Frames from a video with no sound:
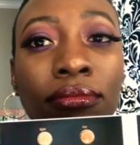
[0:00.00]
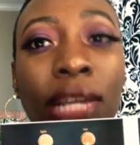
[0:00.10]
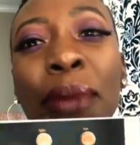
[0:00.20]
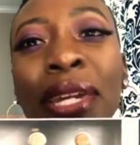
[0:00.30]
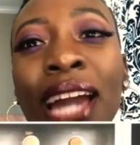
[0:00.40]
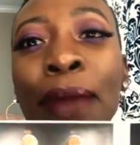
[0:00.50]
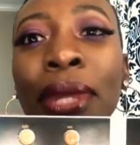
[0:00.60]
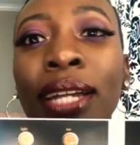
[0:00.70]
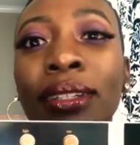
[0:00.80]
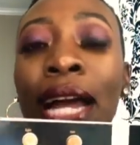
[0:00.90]
I mean,
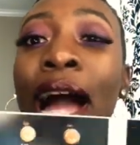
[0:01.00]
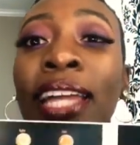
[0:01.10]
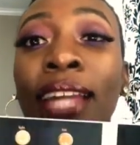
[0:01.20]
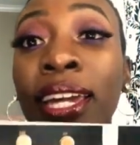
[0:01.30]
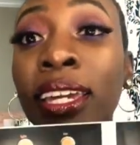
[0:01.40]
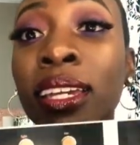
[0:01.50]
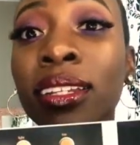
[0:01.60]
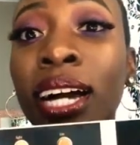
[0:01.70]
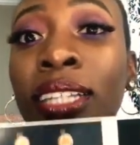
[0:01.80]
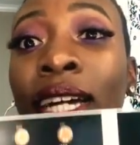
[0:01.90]
I like it.
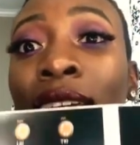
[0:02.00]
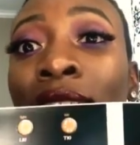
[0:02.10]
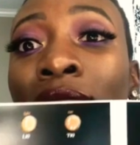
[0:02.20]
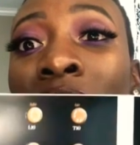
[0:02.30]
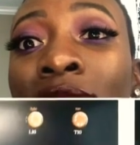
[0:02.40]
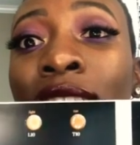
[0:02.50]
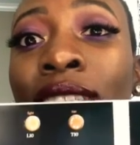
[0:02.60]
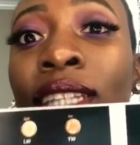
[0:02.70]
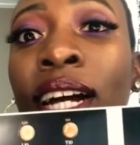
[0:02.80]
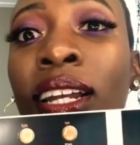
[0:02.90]
It's
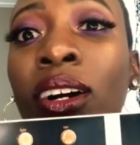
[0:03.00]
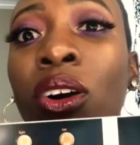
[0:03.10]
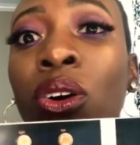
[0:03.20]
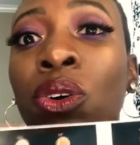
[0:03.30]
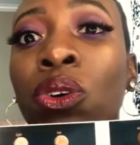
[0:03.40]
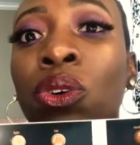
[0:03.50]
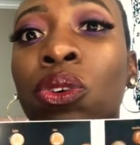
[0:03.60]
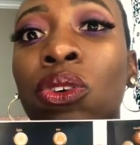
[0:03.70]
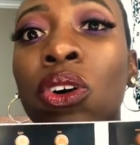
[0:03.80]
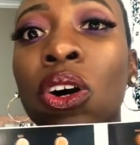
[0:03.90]
just not a whole
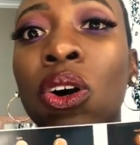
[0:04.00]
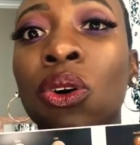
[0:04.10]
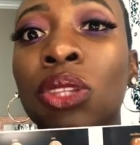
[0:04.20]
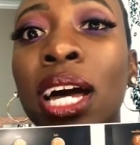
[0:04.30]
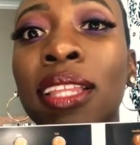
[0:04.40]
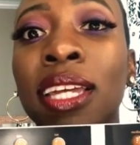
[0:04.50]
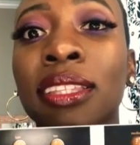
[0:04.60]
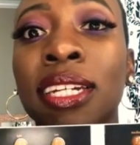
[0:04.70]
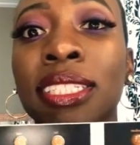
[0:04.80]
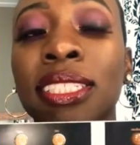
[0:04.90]
lot.
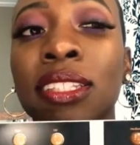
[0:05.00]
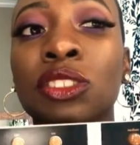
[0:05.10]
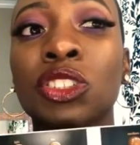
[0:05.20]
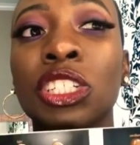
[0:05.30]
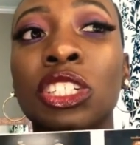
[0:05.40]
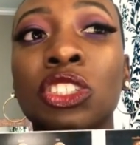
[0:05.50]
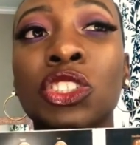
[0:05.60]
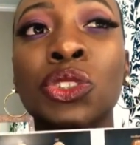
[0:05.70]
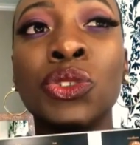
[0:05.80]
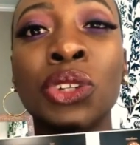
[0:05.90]
Like I said, there's only
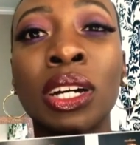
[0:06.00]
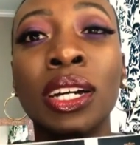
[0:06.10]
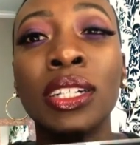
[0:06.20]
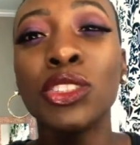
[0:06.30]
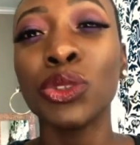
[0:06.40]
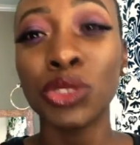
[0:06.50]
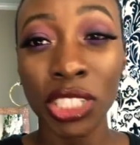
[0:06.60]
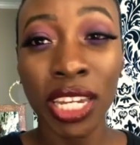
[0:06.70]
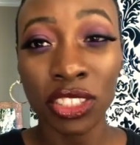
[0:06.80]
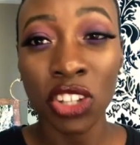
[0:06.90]
two
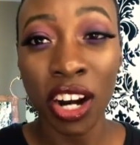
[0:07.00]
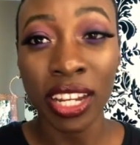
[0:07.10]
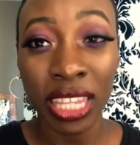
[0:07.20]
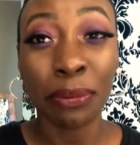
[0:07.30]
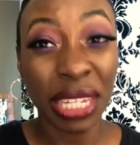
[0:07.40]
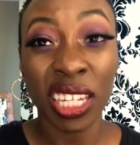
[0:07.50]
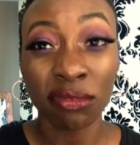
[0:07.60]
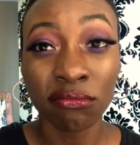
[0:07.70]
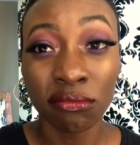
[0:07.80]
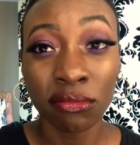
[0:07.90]
shades darker than me.
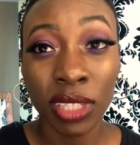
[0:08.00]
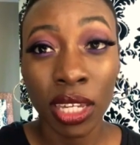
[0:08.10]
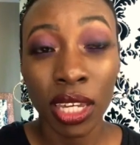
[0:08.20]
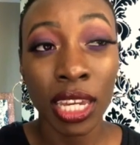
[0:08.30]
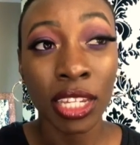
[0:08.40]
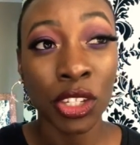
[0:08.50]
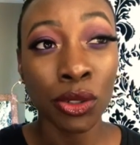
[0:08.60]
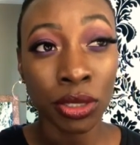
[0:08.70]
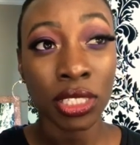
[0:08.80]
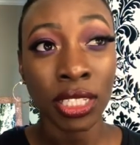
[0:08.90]
And
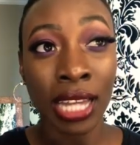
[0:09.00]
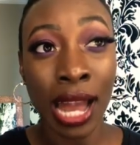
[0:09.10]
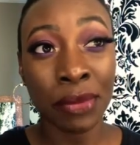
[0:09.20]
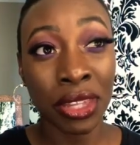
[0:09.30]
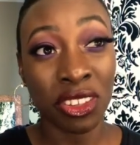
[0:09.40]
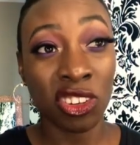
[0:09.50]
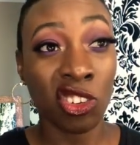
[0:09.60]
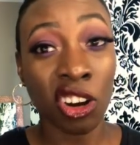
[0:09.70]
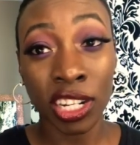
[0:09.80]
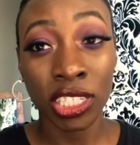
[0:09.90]
usually I'm either the
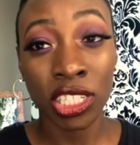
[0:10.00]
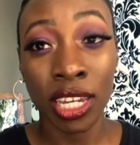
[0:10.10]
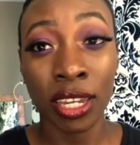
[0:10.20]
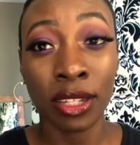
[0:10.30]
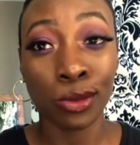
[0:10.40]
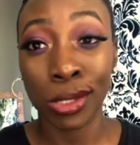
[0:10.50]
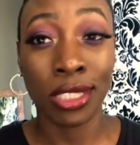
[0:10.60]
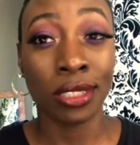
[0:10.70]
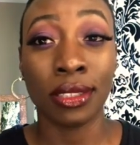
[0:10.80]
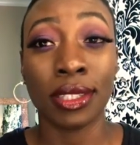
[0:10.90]
darkest shade,
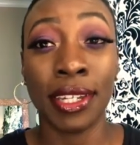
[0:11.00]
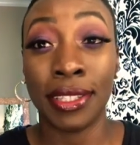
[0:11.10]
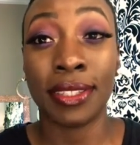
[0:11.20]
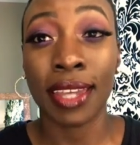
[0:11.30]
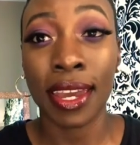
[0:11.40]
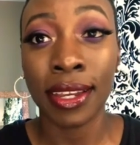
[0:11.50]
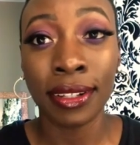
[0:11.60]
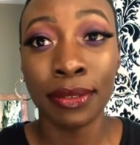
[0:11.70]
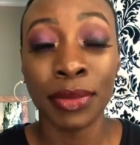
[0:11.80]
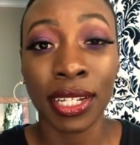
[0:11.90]
which is insane
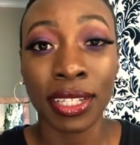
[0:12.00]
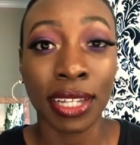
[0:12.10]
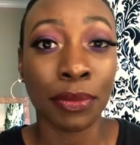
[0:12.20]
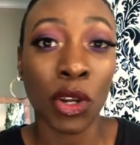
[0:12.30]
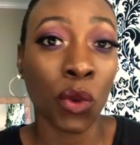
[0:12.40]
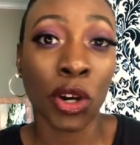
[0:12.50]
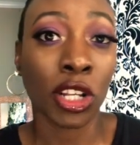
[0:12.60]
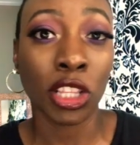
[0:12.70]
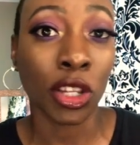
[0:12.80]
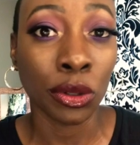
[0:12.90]
because I'm nowhere
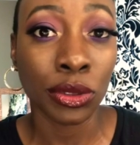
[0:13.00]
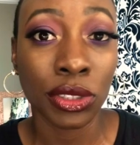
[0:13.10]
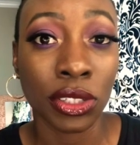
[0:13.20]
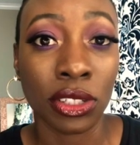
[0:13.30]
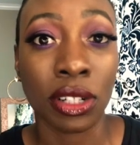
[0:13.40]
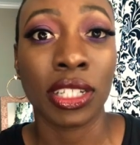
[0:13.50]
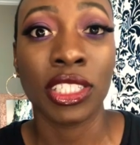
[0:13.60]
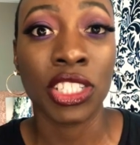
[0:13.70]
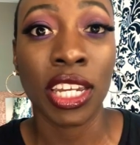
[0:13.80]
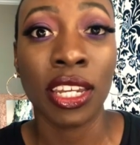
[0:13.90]
close to the
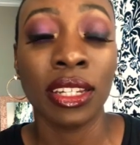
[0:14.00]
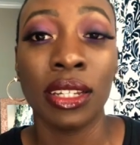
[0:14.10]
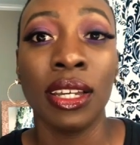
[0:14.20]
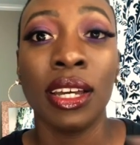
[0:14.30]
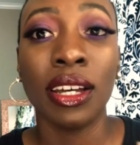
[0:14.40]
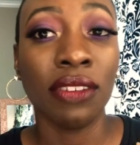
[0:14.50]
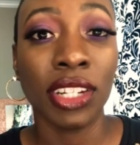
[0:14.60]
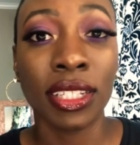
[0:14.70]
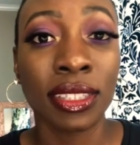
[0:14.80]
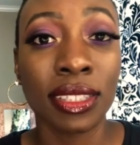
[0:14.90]
darkest shade of
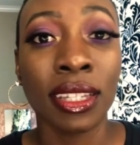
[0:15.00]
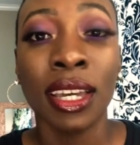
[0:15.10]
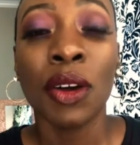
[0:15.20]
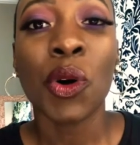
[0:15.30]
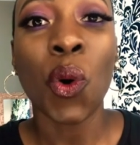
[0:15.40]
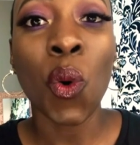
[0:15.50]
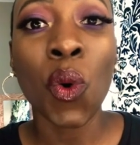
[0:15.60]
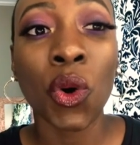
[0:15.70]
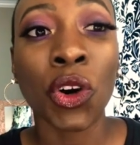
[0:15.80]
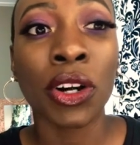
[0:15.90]
us,
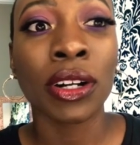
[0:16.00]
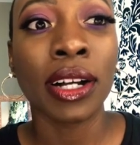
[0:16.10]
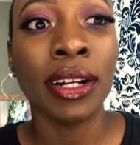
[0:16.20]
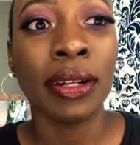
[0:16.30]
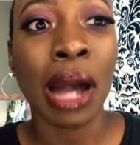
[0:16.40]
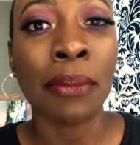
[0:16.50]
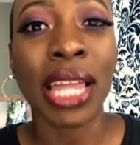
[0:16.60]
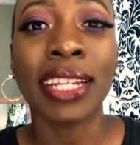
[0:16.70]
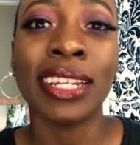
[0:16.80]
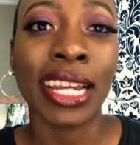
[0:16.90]
or I'm
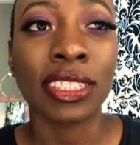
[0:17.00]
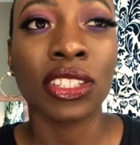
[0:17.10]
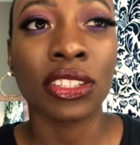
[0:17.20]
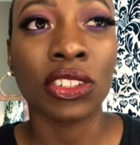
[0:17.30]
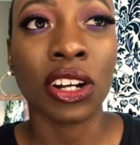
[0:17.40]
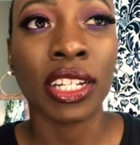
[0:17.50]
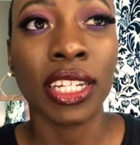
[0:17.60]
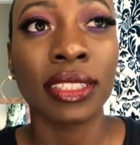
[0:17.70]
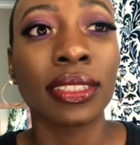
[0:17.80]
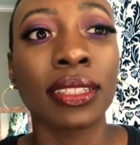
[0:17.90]
like next to the
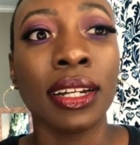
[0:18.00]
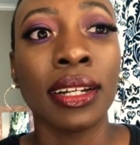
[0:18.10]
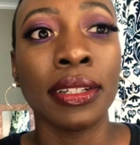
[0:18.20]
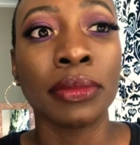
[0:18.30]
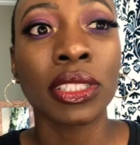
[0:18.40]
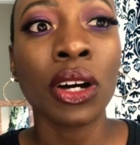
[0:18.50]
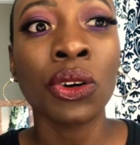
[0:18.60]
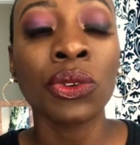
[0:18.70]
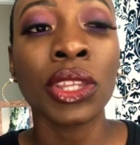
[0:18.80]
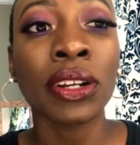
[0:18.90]
darkest.
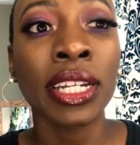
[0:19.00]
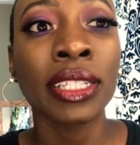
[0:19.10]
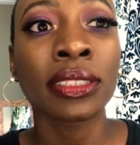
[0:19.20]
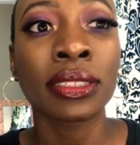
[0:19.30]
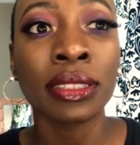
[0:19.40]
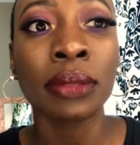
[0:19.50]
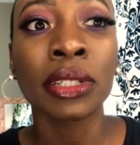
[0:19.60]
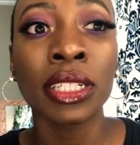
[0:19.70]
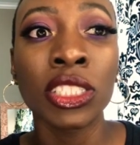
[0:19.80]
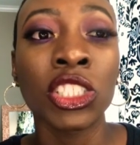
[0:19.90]
So there is some
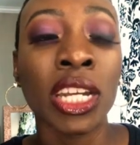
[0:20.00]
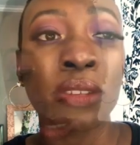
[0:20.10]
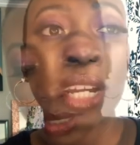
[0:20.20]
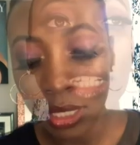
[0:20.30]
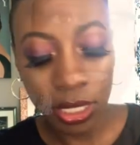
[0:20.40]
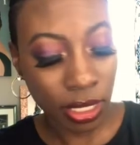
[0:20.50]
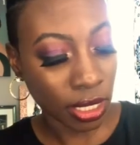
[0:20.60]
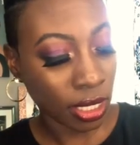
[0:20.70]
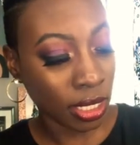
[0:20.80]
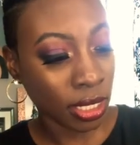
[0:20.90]
good shade range. This
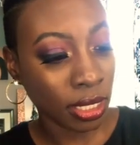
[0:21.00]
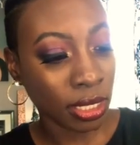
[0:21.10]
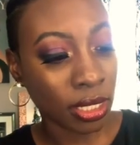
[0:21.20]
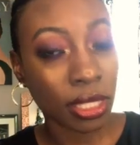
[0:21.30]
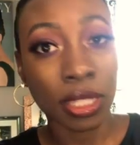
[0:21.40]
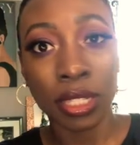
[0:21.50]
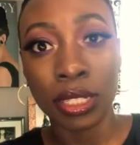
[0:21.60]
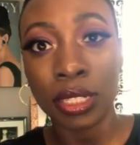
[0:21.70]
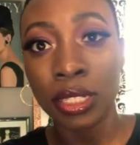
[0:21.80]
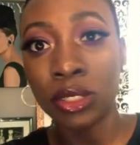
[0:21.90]
is the
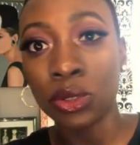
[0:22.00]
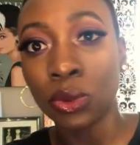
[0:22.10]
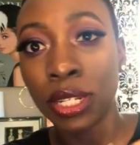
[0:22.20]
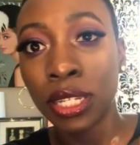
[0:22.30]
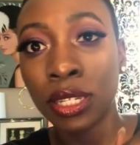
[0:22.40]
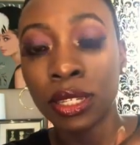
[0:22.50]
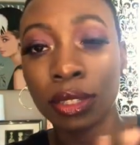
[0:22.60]
D20.